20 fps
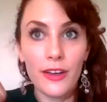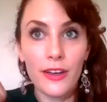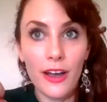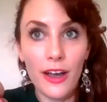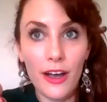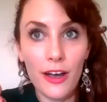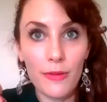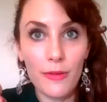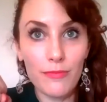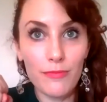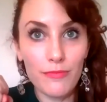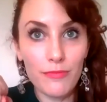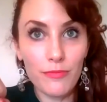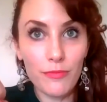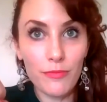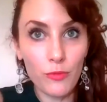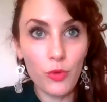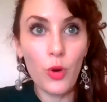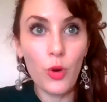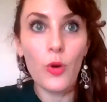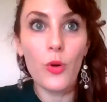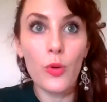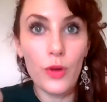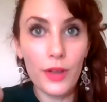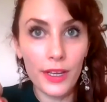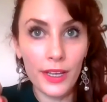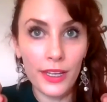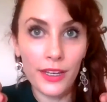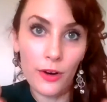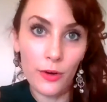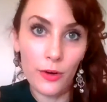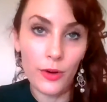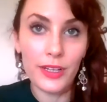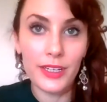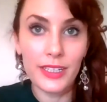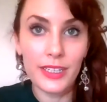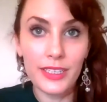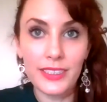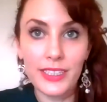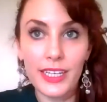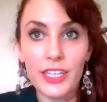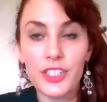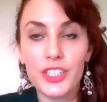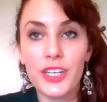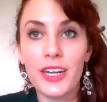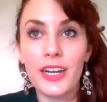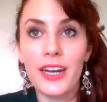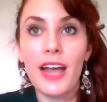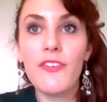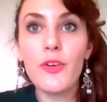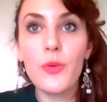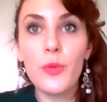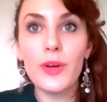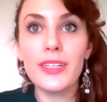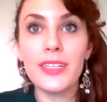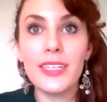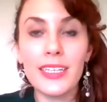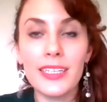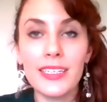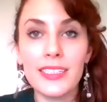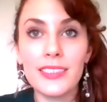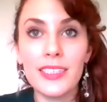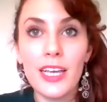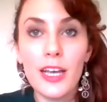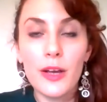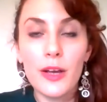um, role in our organization, and everyone is